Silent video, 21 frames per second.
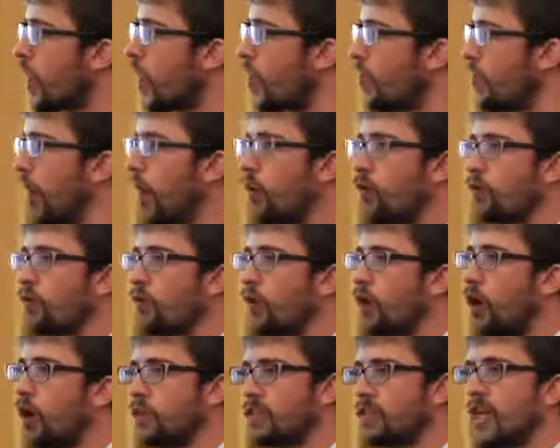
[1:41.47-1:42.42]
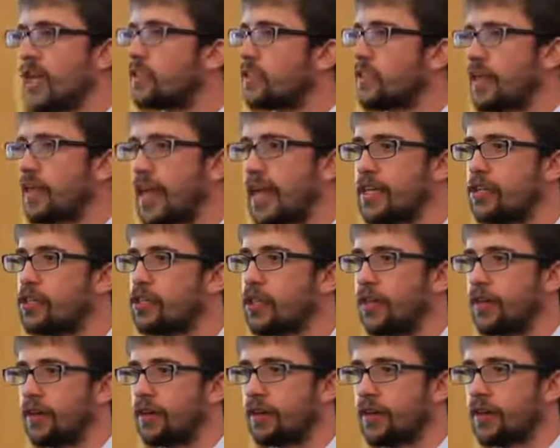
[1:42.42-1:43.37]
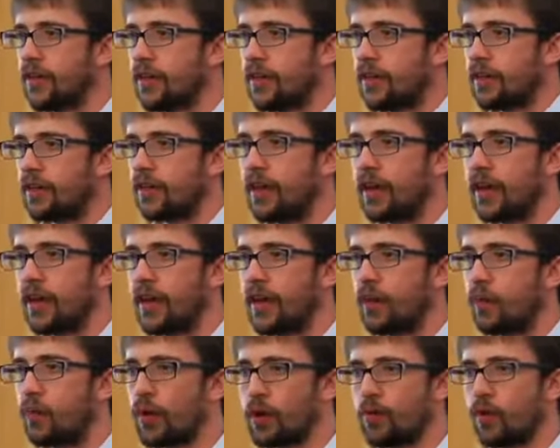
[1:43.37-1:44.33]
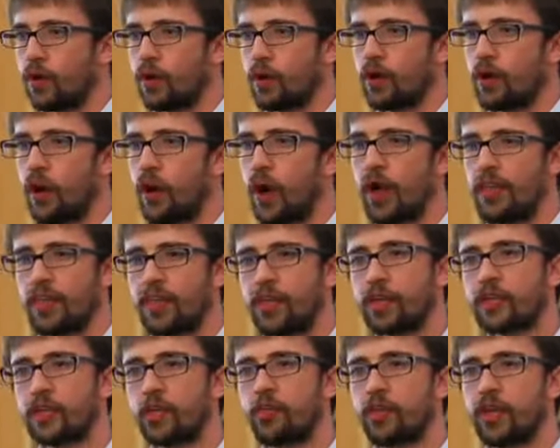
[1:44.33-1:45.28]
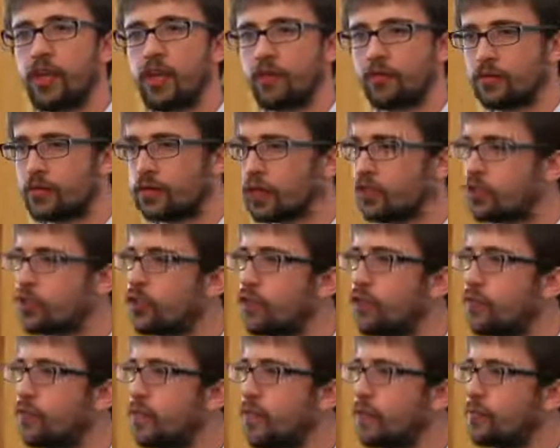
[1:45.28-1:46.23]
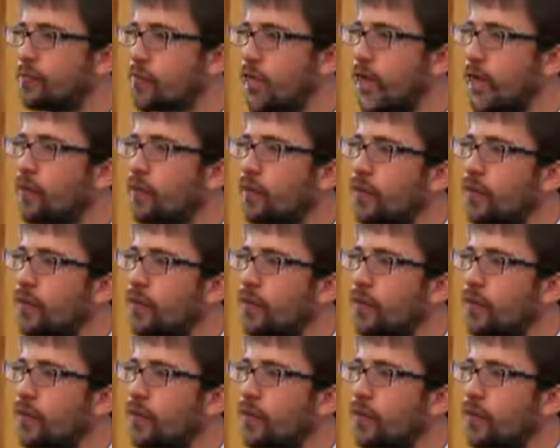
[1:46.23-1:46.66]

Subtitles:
about our destination that we were, I think, a little bit concerned and uptight.